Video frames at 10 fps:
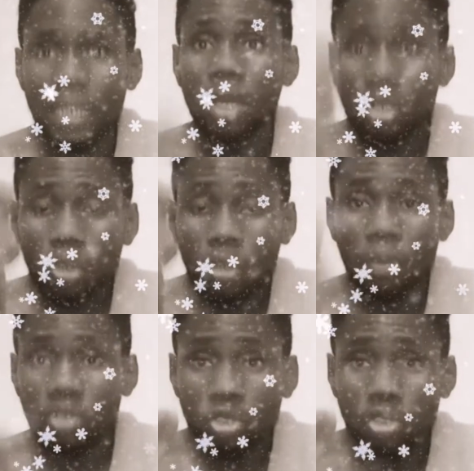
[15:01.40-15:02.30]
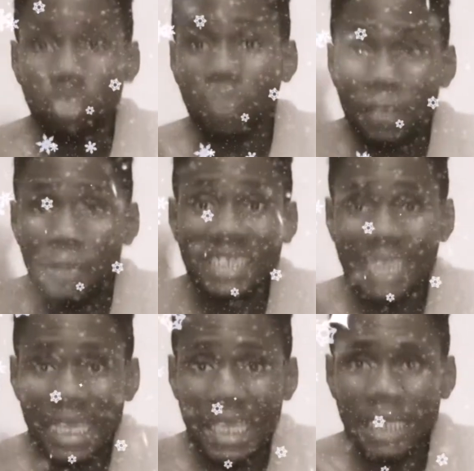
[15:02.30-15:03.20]
support your children
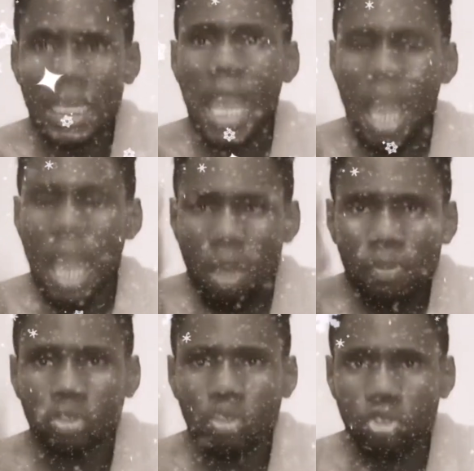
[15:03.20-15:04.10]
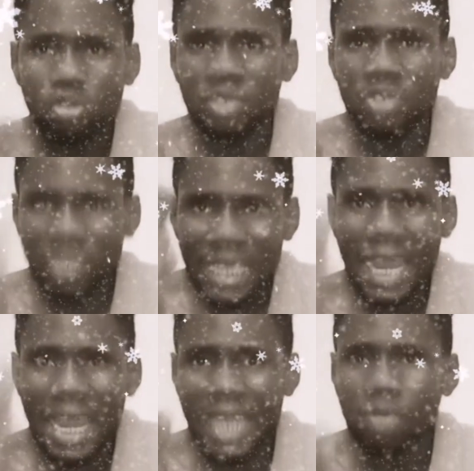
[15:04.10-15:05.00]
painstakingly, help your children to get
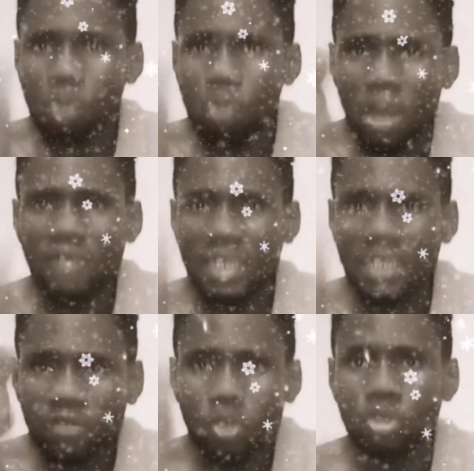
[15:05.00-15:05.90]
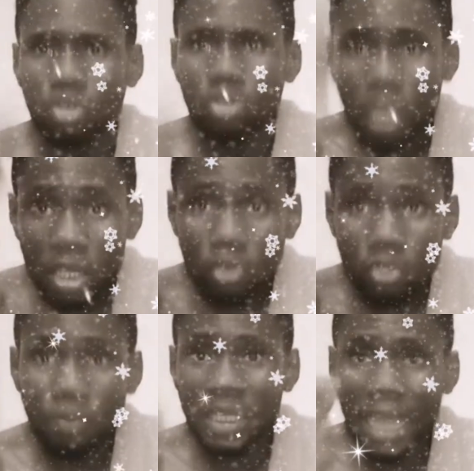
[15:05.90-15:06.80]
ahead in whatever they've chosen to
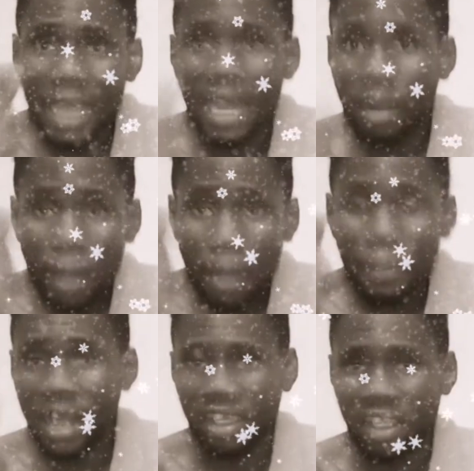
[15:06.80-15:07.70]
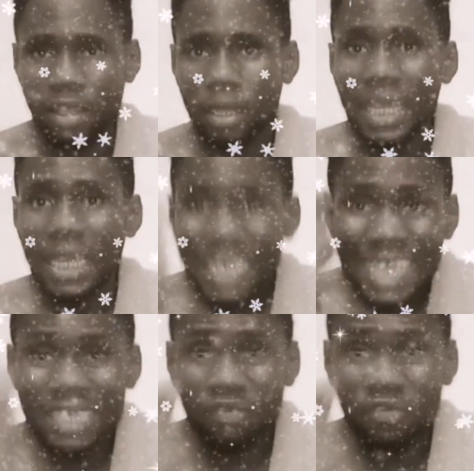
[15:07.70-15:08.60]
be their career path. That
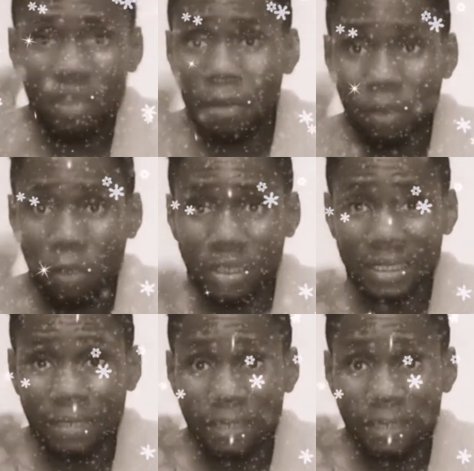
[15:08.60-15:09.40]
is very important.